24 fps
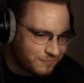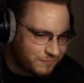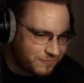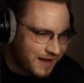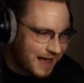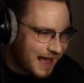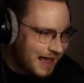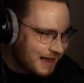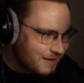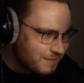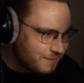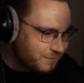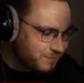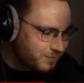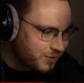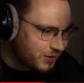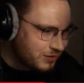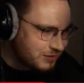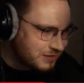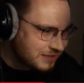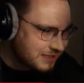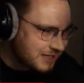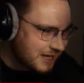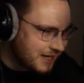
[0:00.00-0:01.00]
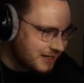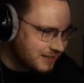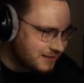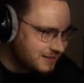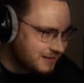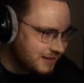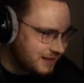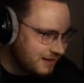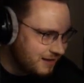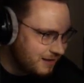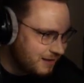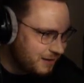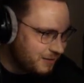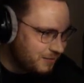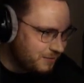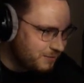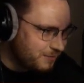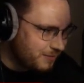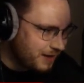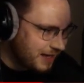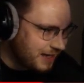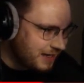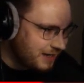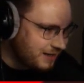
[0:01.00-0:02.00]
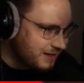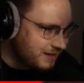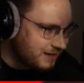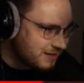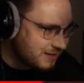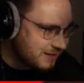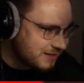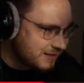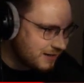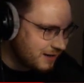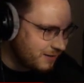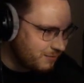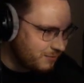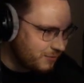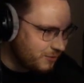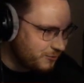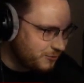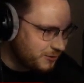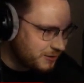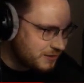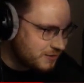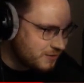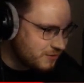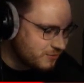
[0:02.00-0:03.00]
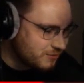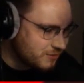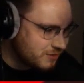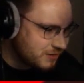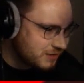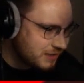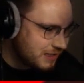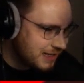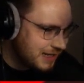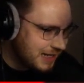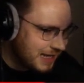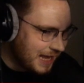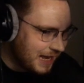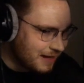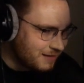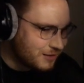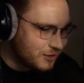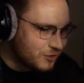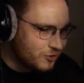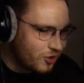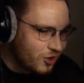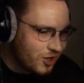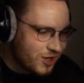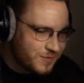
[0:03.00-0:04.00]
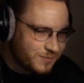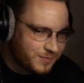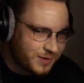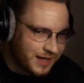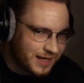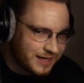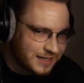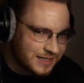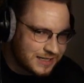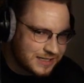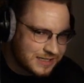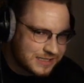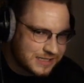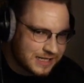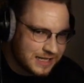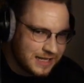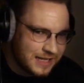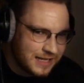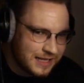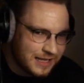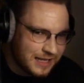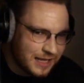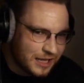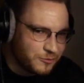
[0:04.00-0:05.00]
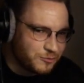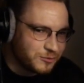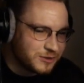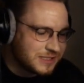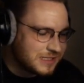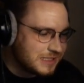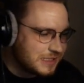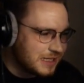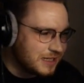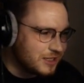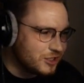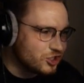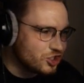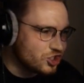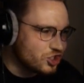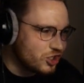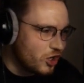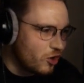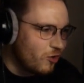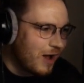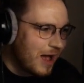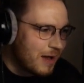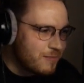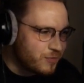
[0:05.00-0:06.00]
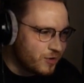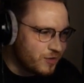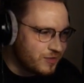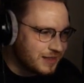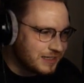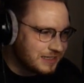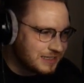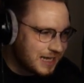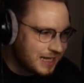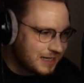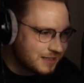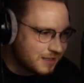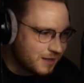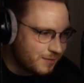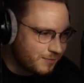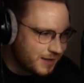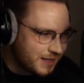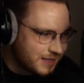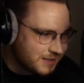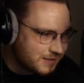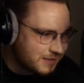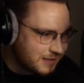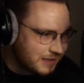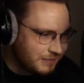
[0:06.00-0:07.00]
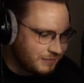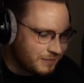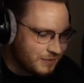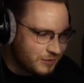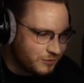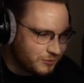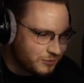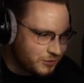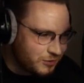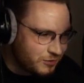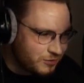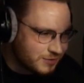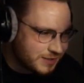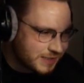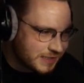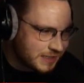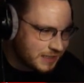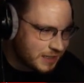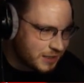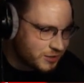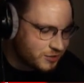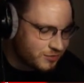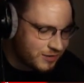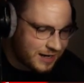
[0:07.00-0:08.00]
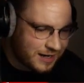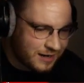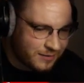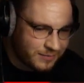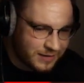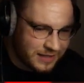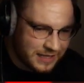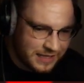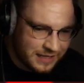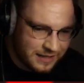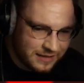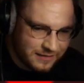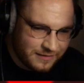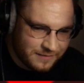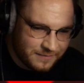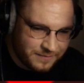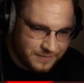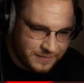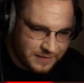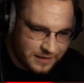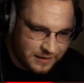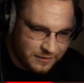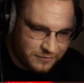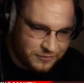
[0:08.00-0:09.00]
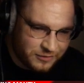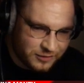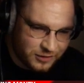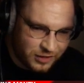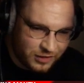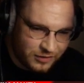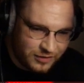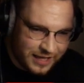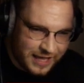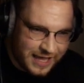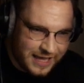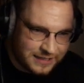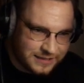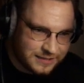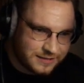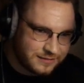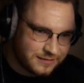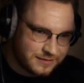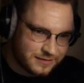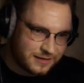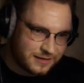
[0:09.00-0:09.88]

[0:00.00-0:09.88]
5%, 5% minus number one Zeus. And the annoying part is, it will still show up on the database, even though you use it in a trade up. If you look at,